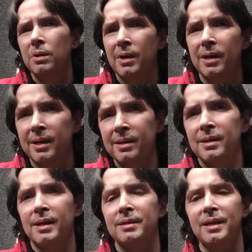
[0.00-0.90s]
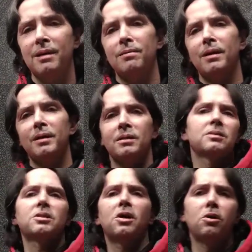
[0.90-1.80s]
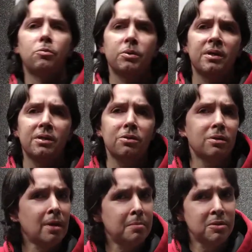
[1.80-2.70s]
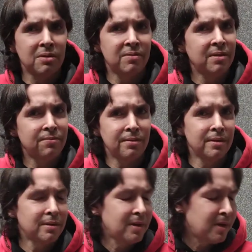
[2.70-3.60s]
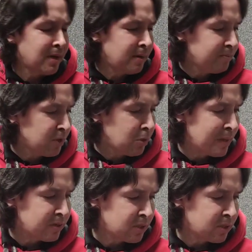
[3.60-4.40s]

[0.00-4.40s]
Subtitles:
Kind of get the idea, right? So we can do numbers of different, amounts